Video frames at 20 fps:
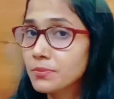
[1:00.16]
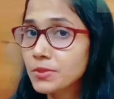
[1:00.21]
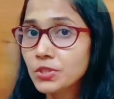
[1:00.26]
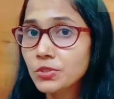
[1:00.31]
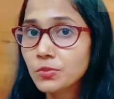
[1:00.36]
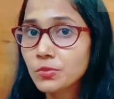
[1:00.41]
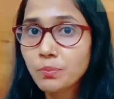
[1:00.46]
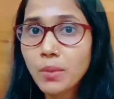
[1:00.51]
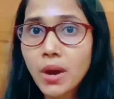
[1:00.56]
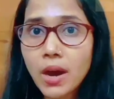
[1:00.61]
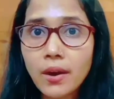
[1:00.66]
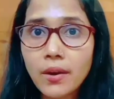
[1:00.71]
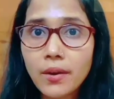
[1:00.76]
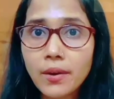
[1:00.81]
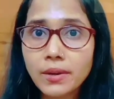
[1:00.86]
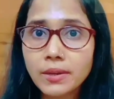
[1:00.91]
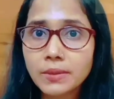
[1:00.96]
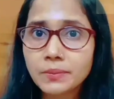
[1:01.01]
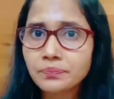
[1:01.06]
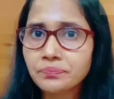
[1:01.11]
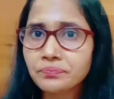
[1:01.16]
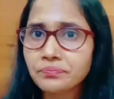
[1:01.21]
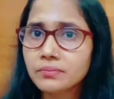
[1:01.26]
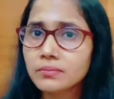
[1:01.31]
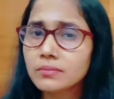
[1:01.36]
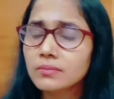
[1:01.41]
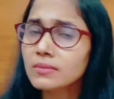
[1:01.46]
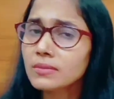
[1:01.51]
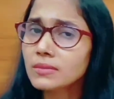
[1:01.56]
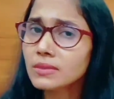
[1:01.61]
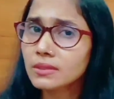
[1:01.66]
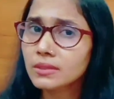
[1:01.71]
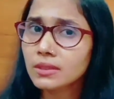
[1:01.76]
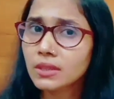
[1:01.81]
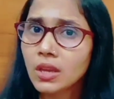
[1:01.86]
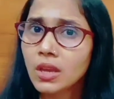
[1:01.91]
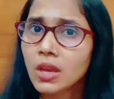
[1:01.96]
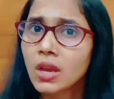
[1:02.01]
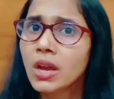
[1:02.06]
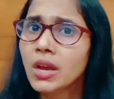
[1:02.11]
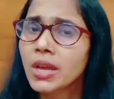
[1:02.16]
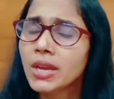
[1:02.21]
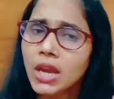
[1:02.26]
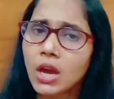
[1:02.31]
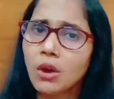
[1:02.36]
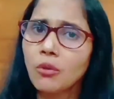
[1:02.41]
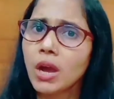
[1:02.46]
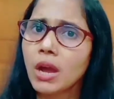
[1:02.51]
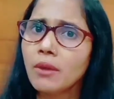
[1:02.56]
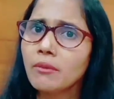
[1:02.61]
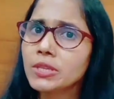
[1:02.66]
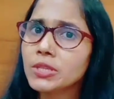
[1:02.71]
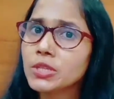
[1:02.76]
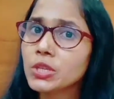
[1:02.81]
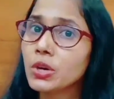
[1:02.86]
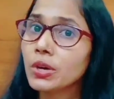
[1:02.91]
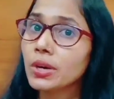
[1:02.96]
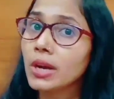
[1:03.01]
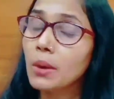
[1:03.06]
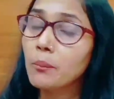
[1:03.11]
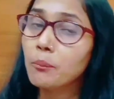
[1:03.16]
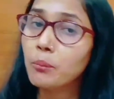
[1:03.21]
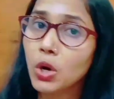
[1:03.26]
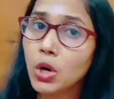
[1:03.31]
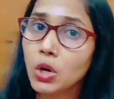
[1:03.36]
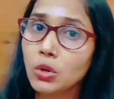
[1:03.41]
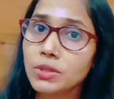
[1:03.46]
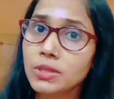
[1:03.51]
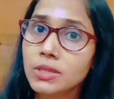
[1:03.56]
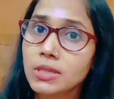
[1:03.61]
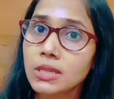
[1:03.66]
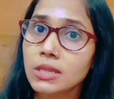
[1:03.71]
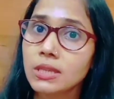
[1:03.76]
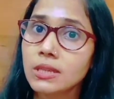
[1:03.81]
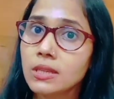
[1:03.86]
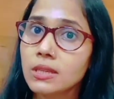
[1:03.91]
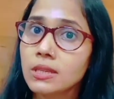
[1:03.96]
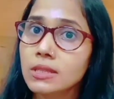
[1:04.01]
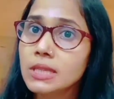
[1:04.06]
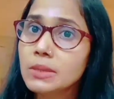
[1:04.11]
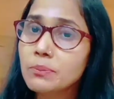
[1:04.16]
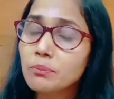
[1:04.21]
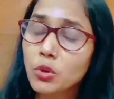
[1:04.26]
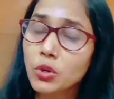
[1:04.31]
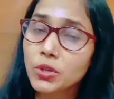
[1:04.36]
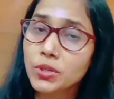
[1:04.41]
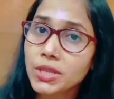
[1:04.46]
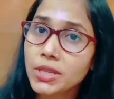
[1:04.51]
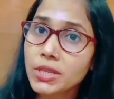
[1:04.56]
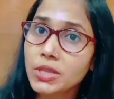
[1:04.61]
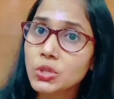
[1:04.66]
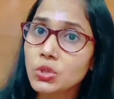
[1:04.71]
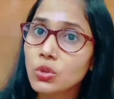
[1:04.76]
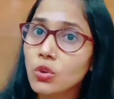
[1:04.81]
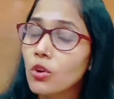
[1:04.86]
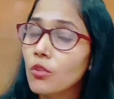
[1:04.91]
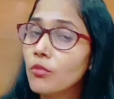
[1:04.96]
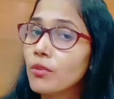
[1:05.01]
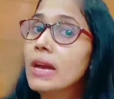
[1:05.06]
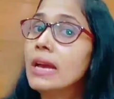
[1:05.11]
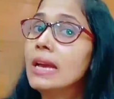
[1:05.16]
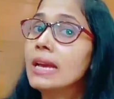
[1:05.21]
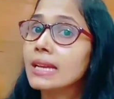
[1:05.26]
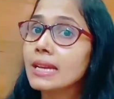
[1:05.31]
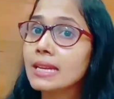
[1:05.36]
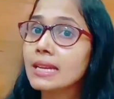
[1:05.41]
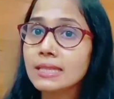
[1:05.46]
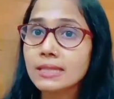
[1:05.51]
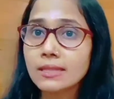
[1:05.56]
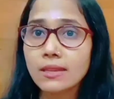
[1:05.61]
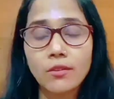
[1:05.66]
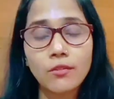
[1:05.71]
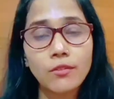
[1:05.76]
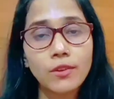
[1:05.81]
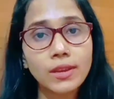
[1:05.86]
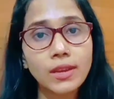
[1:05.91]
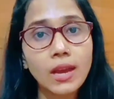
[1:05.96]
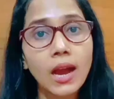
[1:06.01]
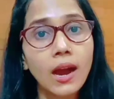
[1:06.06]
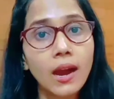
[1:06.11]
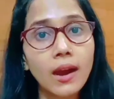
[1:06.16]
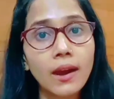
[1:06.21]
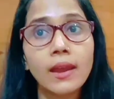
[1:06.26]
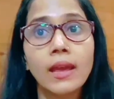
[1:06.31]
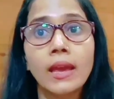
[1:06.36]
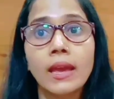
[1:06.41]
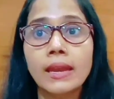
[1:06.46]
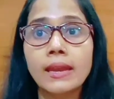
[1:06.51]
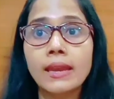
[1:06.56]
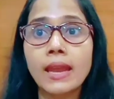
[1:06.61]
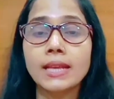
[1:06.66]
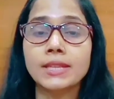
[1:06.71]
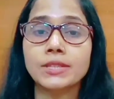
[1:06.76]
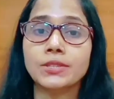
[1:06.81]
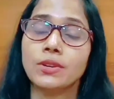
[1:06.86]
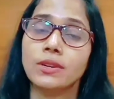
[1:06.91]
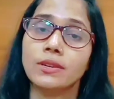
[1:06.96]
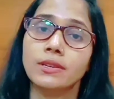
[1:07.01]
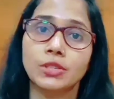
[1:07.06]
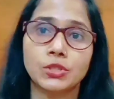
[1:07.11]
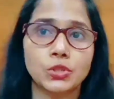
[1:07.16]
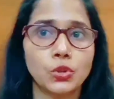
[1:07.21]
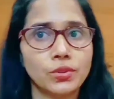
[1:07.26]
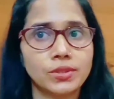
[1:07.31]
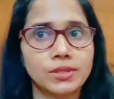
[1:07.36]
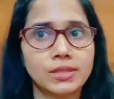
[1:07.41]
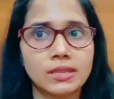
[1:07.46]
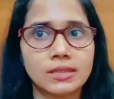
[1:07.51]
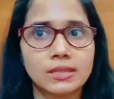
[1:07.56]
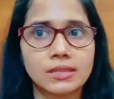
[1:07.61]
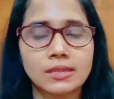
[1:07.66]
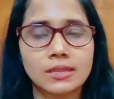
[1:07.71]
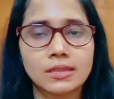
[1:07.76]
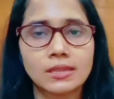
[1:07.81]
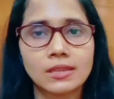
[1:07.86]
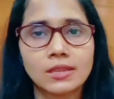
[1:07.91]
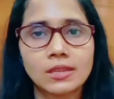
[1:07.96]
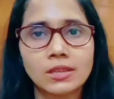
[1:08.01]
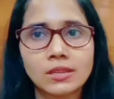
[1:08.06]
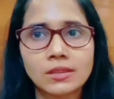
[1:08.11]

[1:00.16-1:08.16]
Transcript: wind power. Now I will talk about importance of conserving our natural resources.